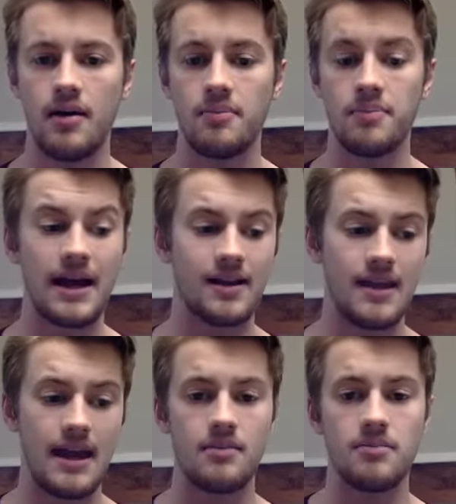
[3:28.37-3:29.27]
Back
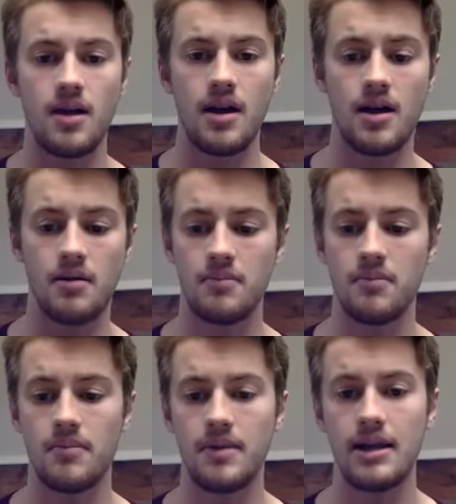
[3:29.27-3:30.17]
then,
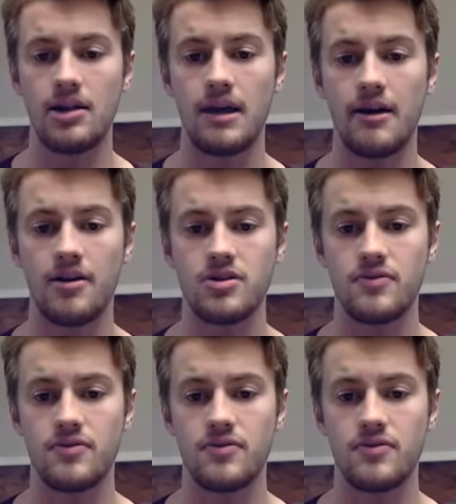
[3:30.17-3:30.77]
legal marriage